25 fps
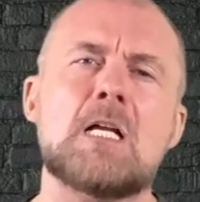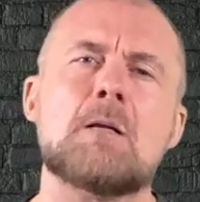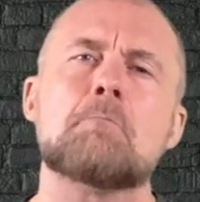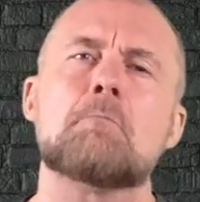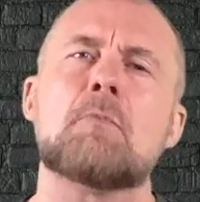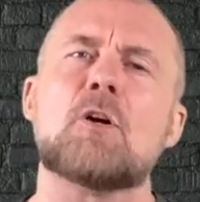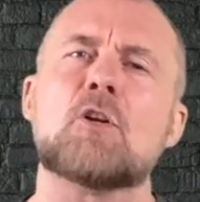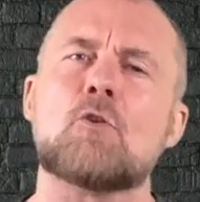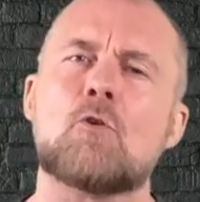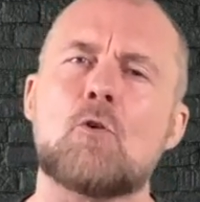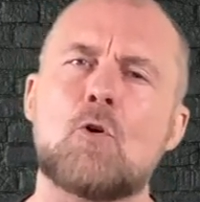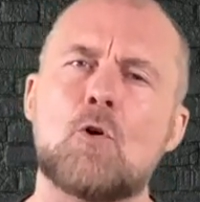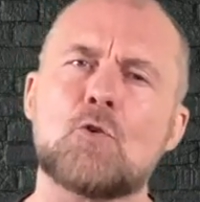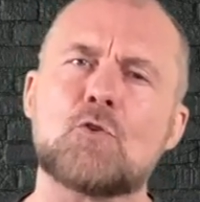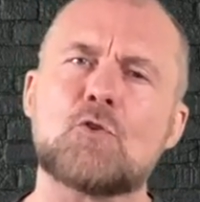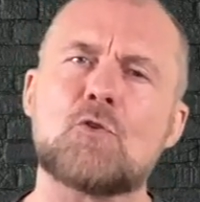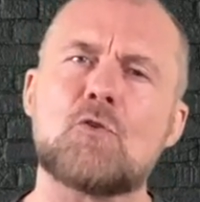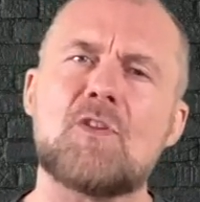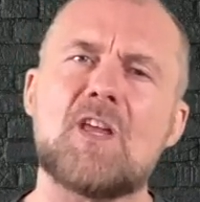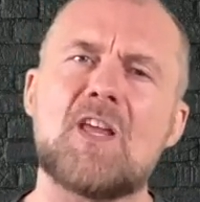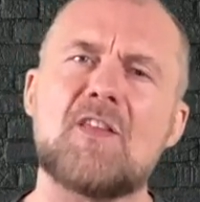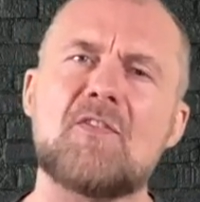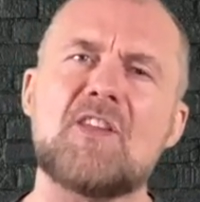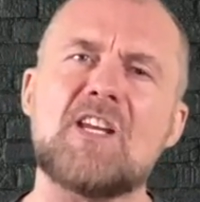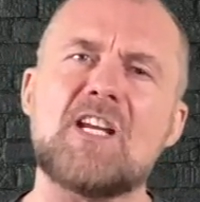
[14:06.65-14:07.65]
but also
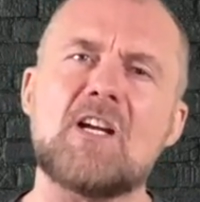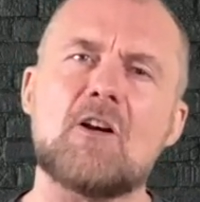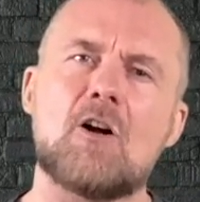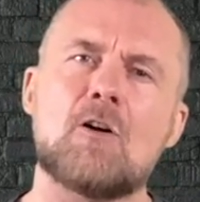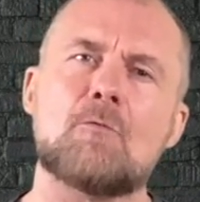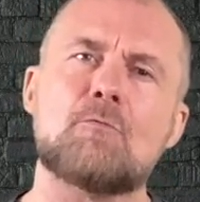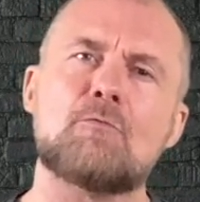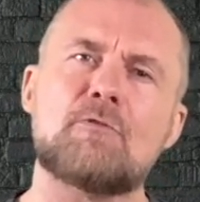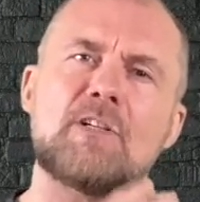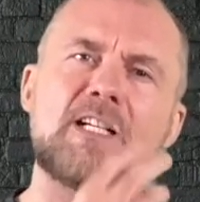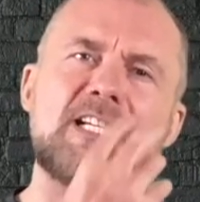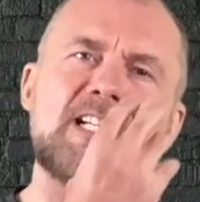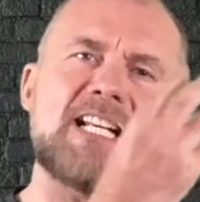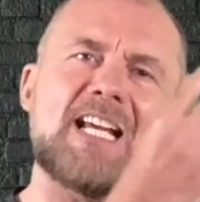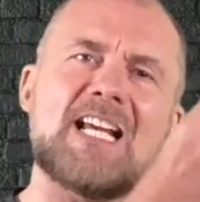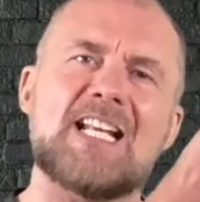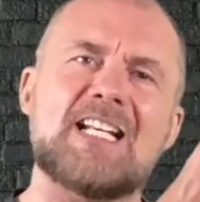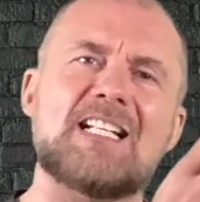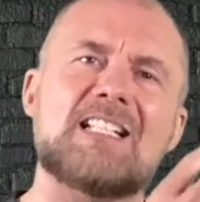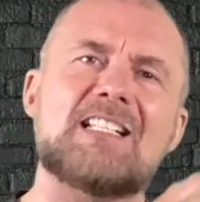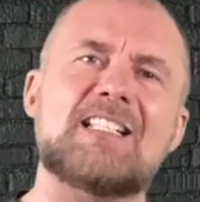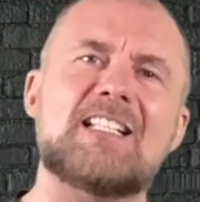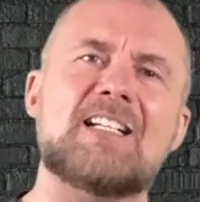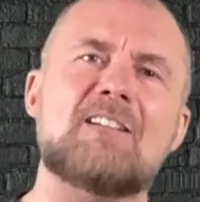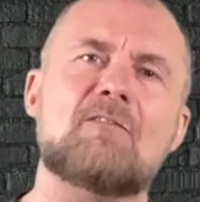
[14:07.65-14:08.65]
that they operate at a
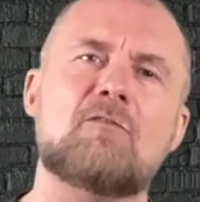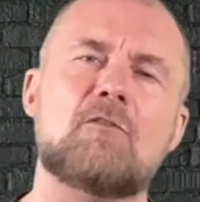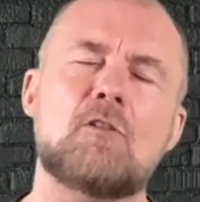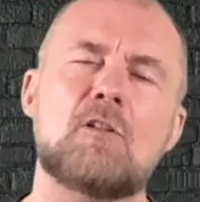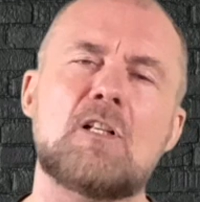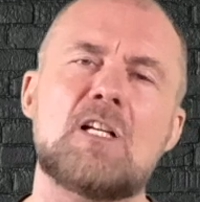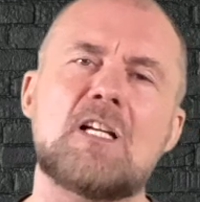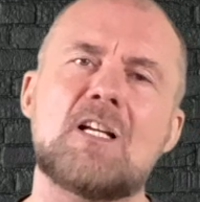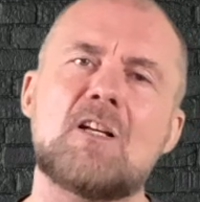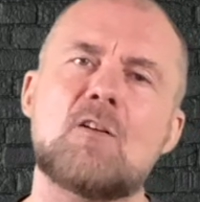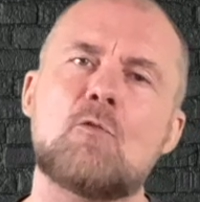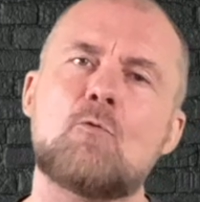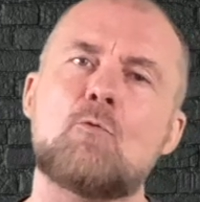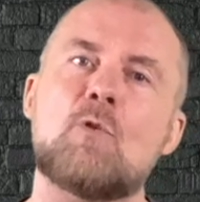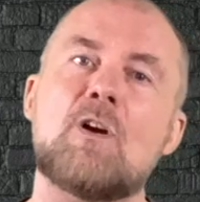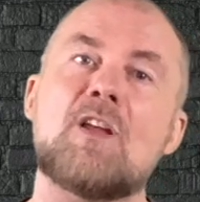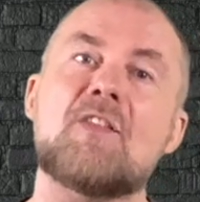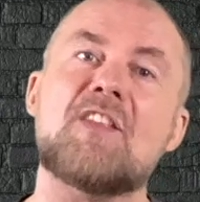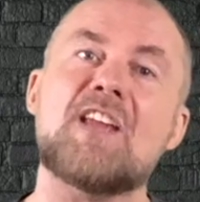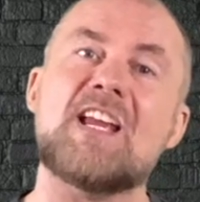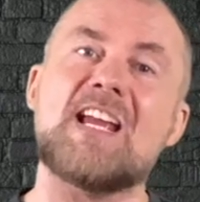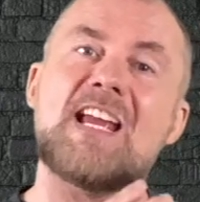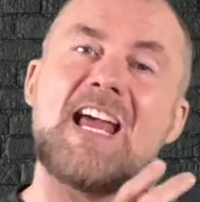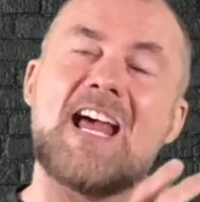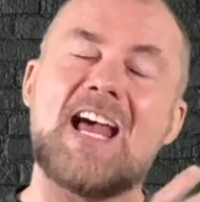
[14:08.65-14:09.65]
level where
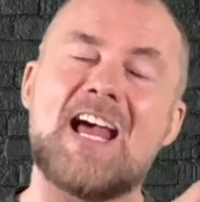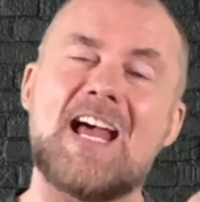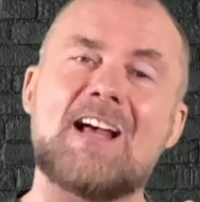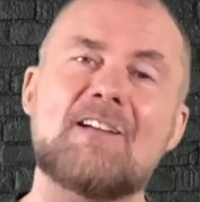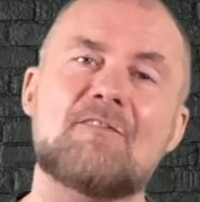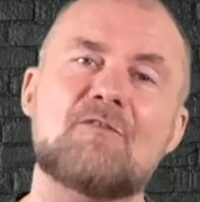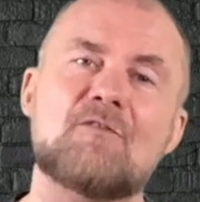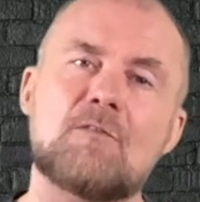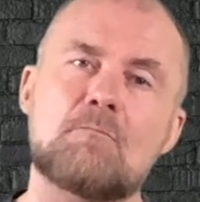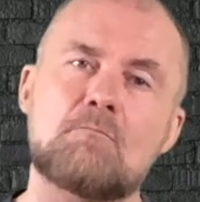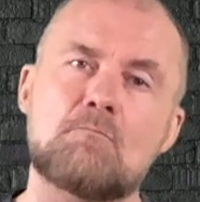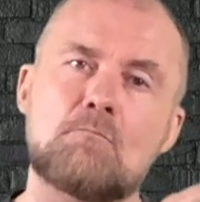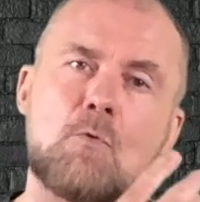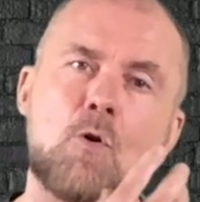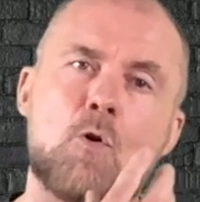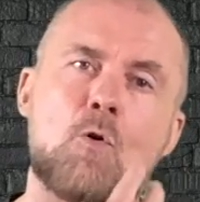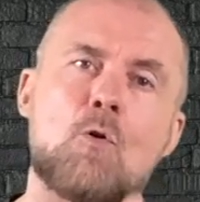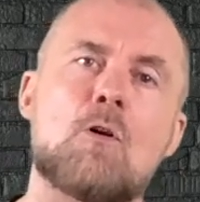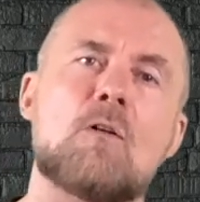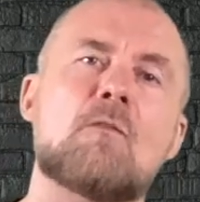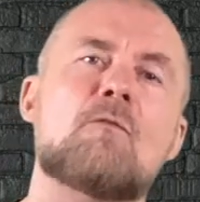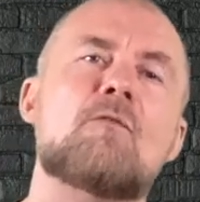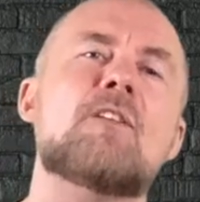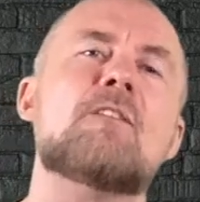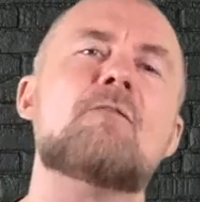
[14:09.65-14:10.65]
they have
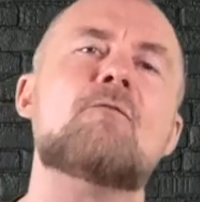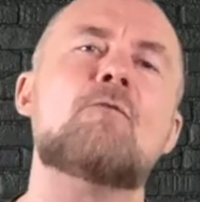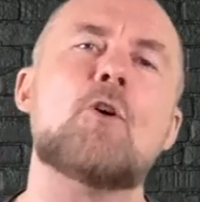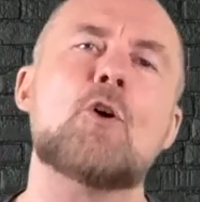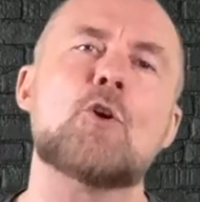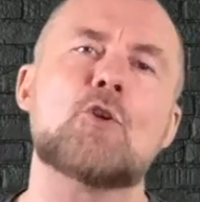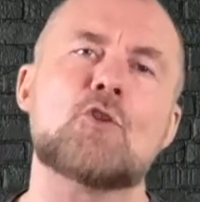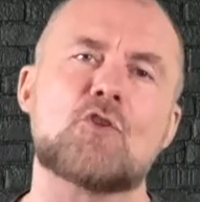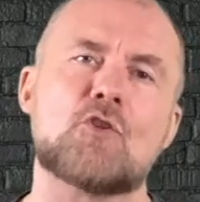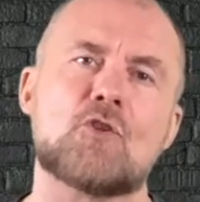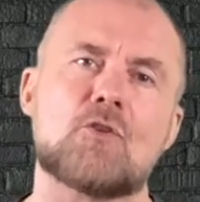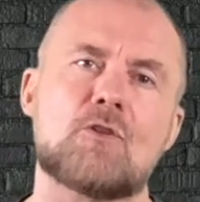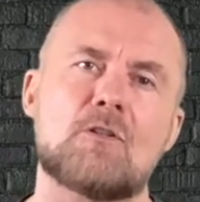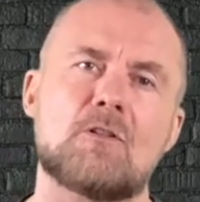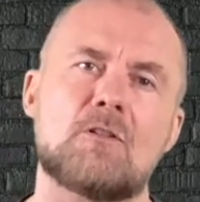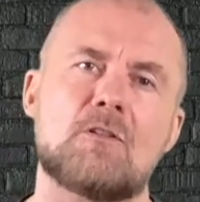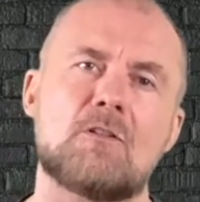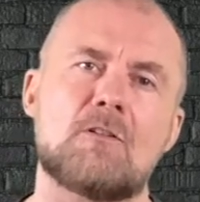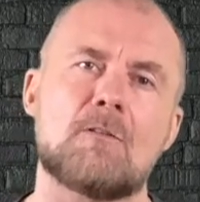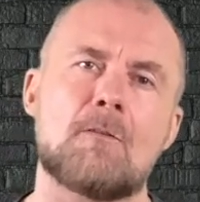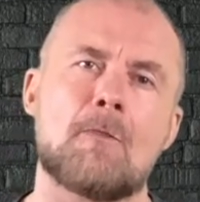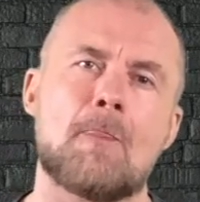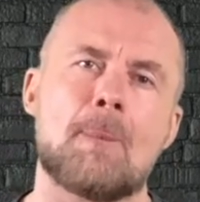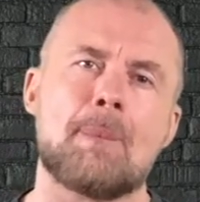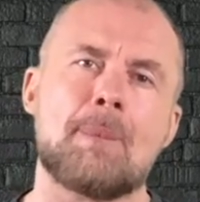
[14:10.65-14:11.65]
more of the vertical